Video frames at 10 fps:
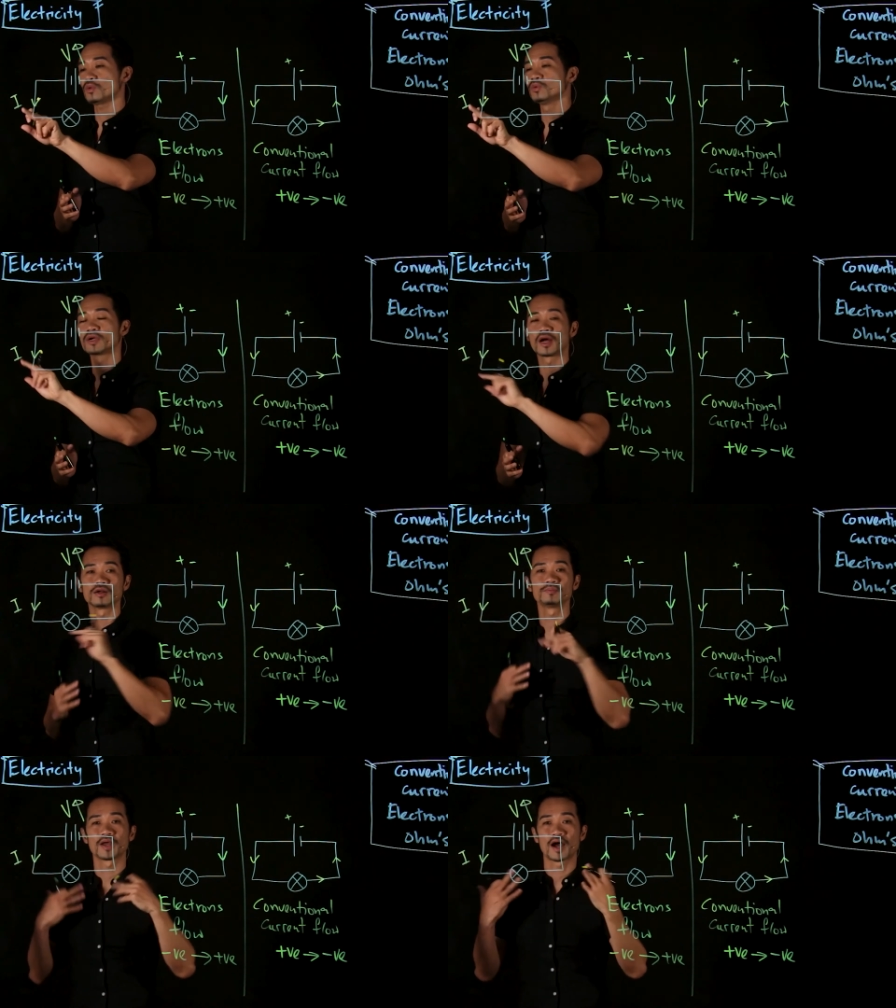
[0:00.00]
Will
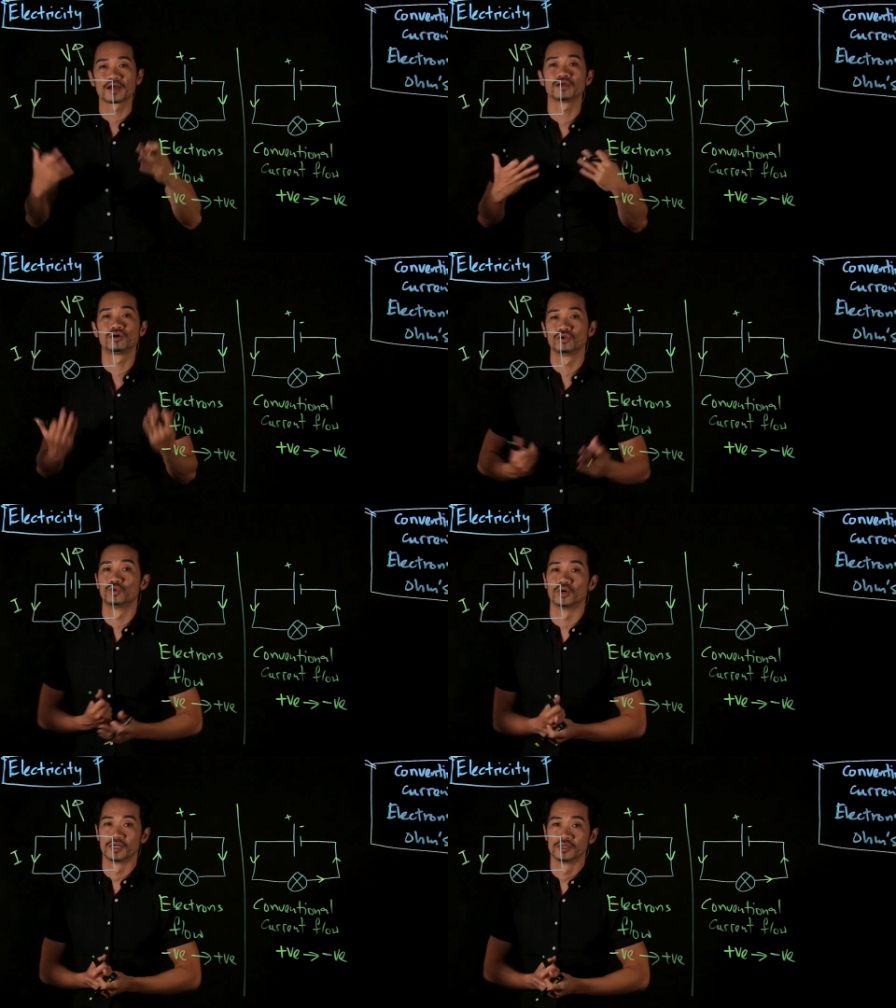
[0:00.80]
current be higher or
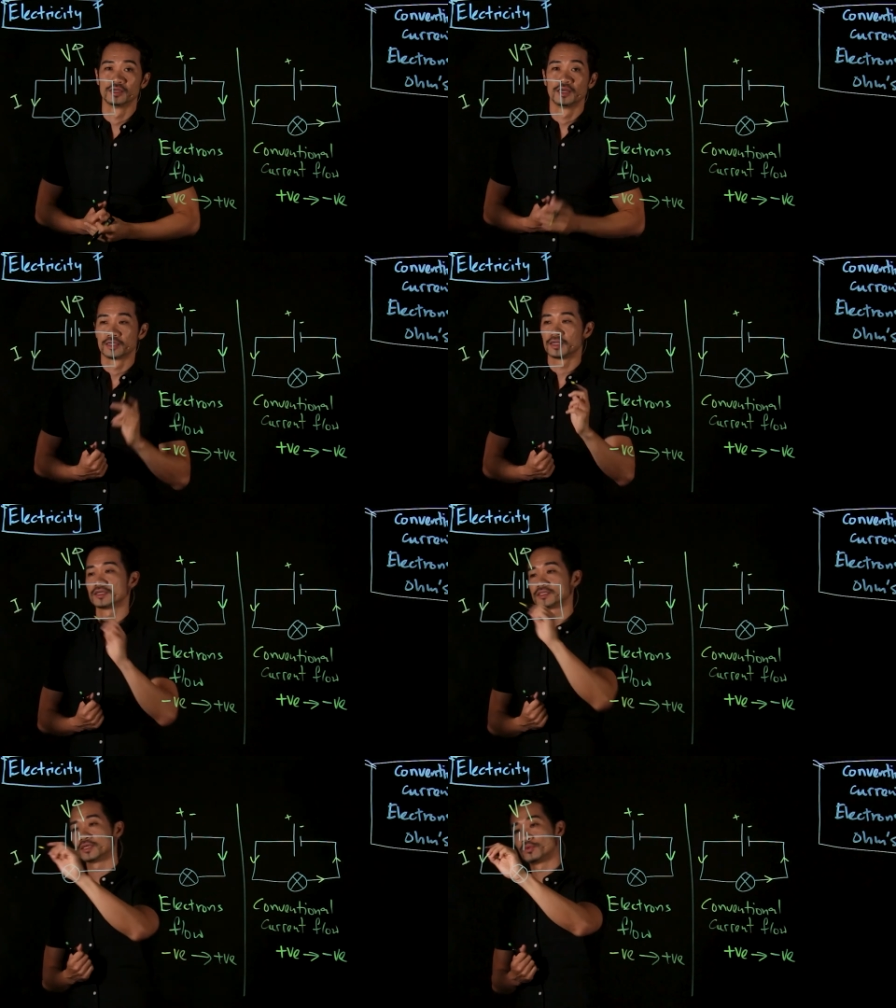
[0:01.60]
lower?
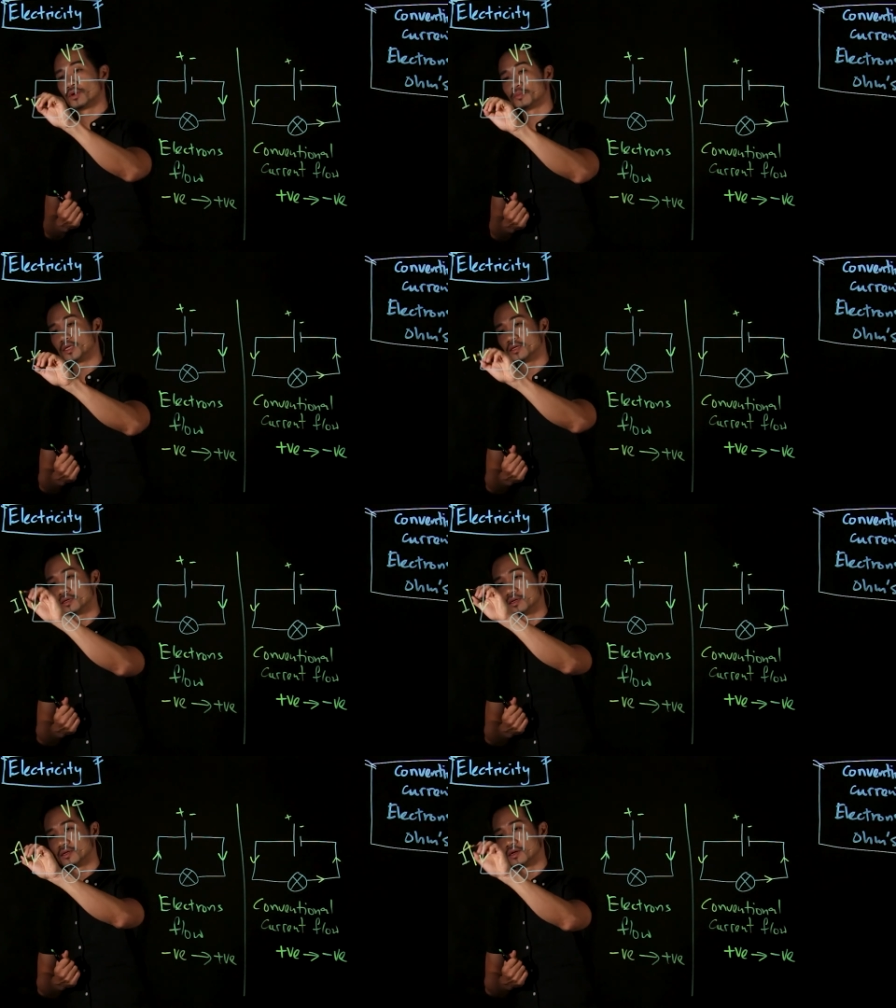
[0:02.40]
Yes, it will be
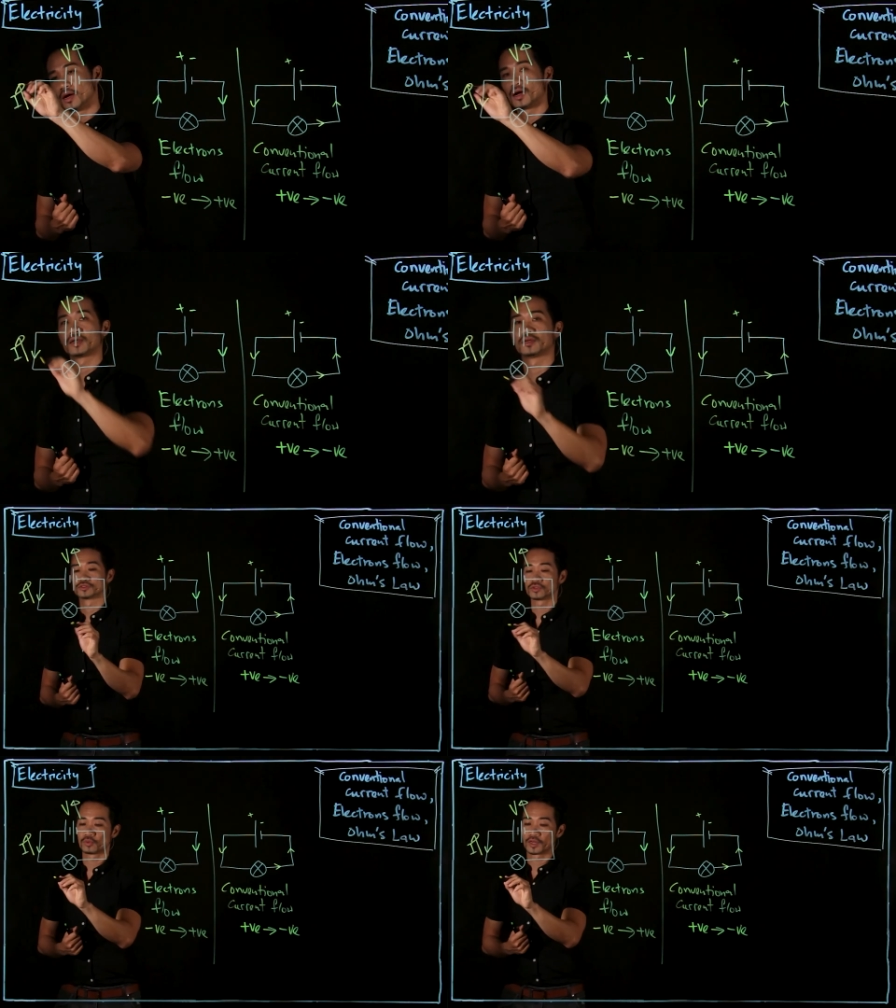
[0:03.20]
higher.
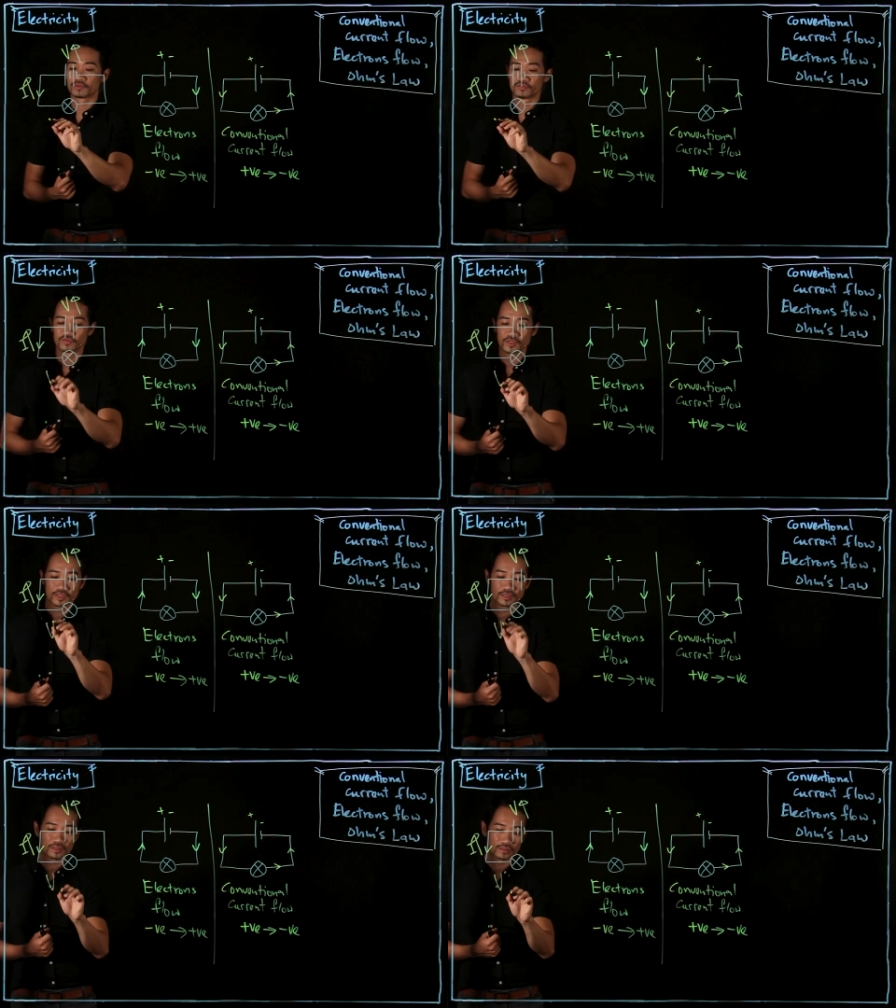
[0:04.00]
So when
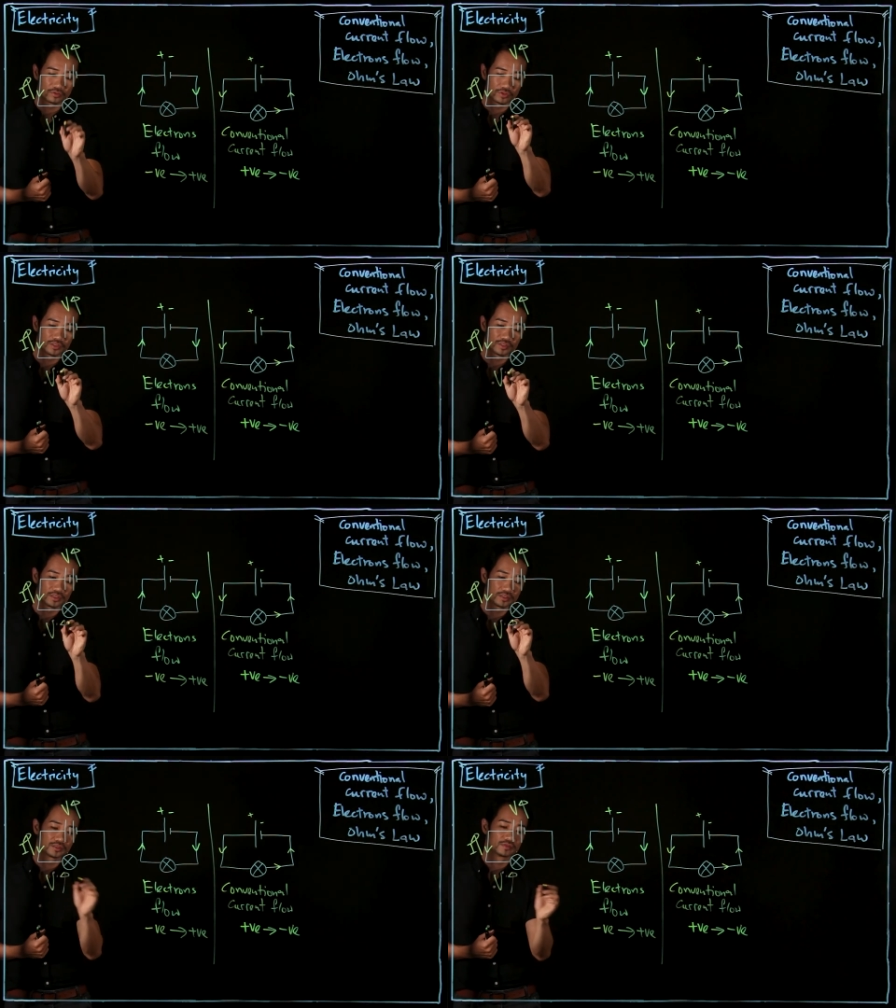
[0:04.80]
V
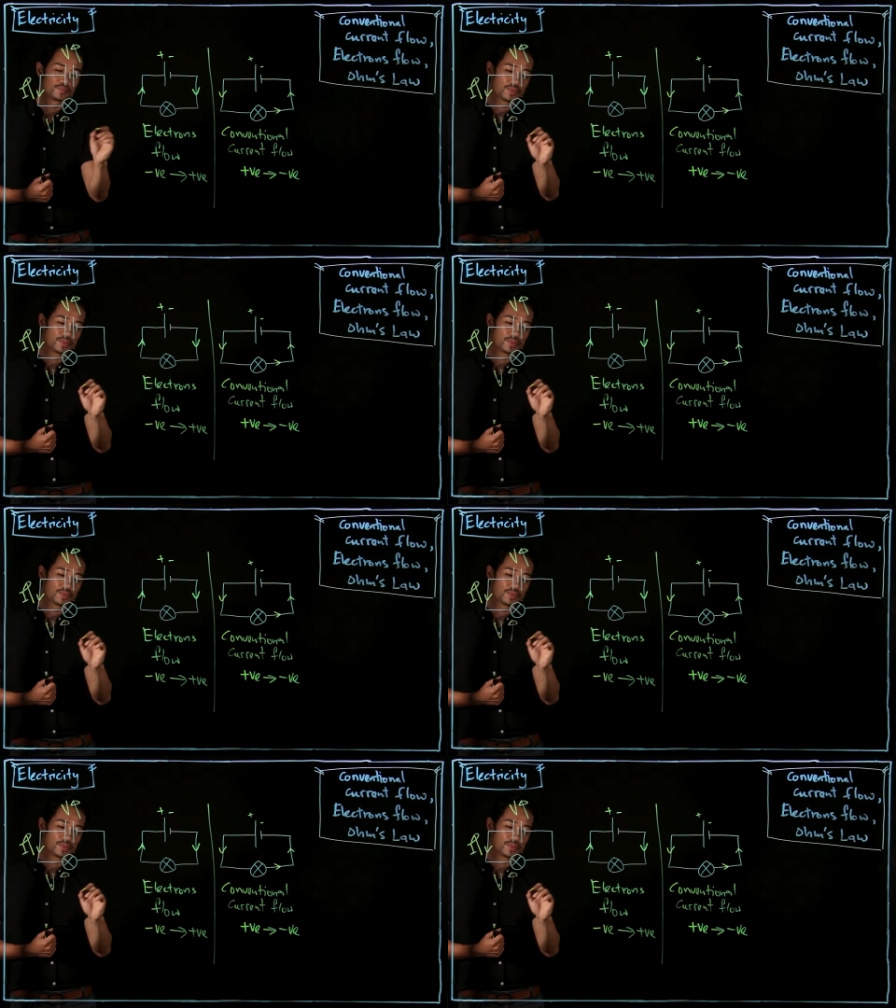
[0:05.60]
increases,